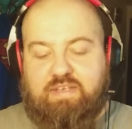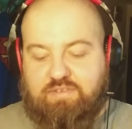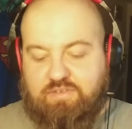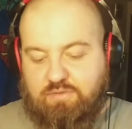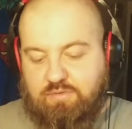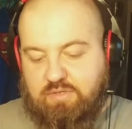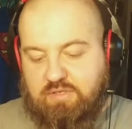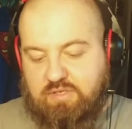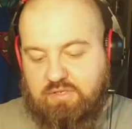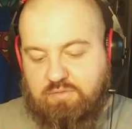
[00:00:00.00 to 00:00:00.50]

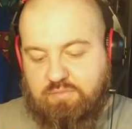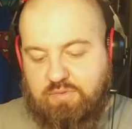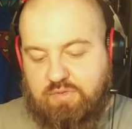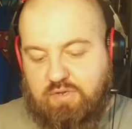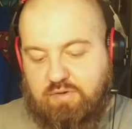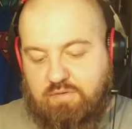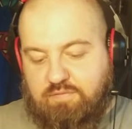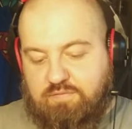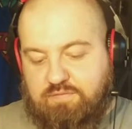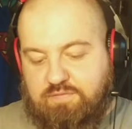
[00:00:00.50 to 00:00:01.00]
little
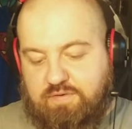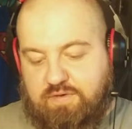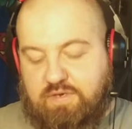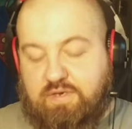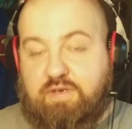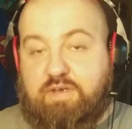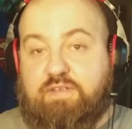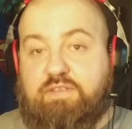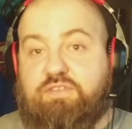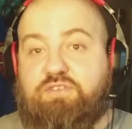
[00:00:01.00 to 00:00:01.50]
bit of
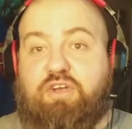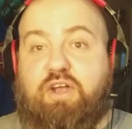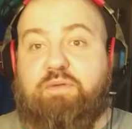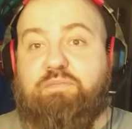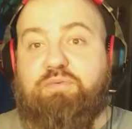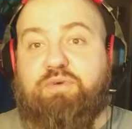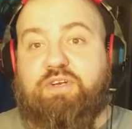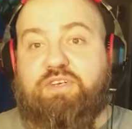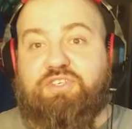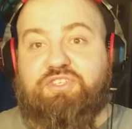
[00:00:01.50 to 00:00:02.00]
dry
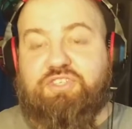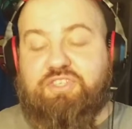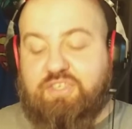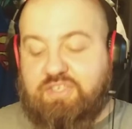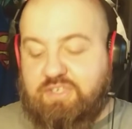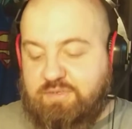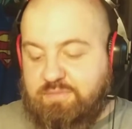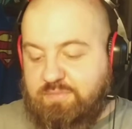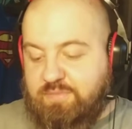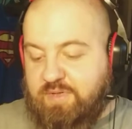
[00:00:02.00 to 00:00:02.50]
brush
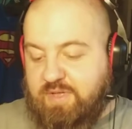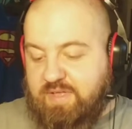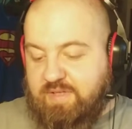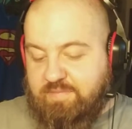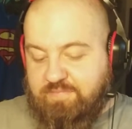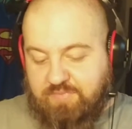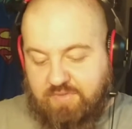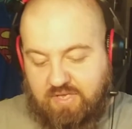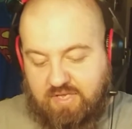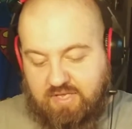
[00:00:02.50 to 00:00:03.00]
on them.
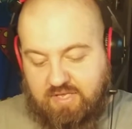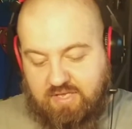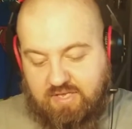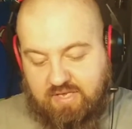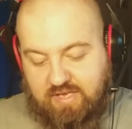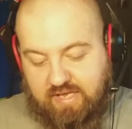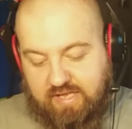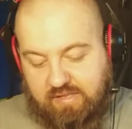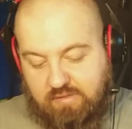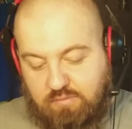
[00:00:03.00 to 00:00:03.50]

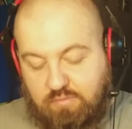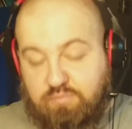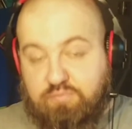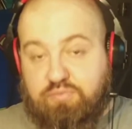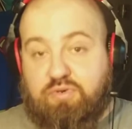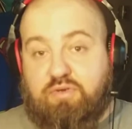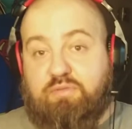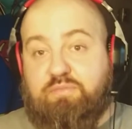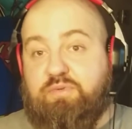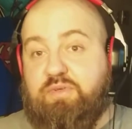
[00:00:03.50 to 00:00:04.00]
It'll
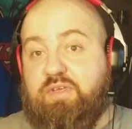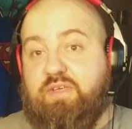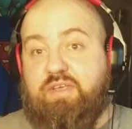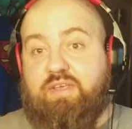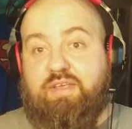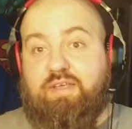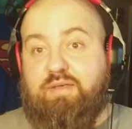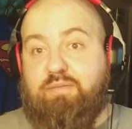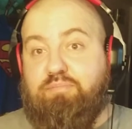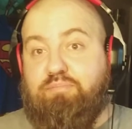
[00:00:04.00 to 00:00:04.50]

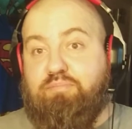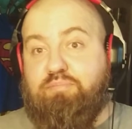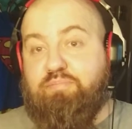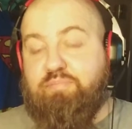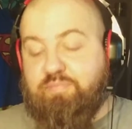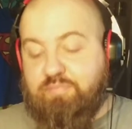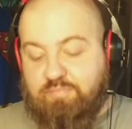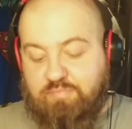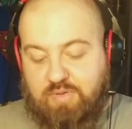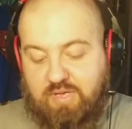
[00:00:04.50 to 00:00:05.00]
probably
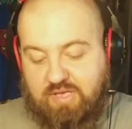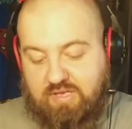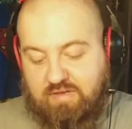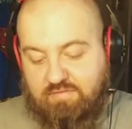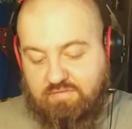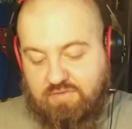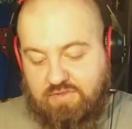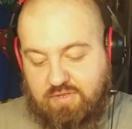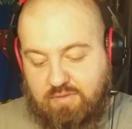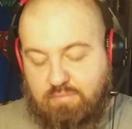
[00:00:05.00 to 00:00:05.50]
make
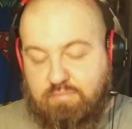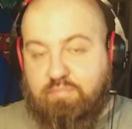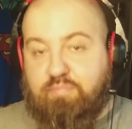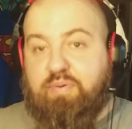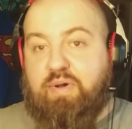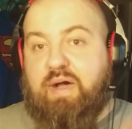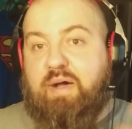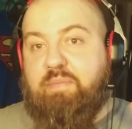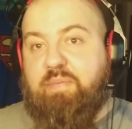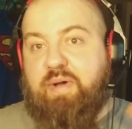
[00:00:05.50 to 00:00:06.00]
everything
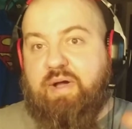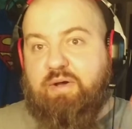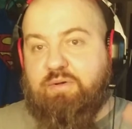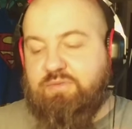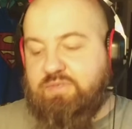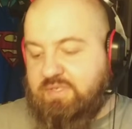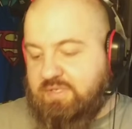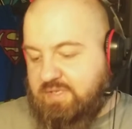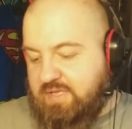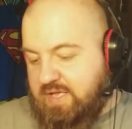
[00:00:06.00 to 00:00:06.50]
pop out.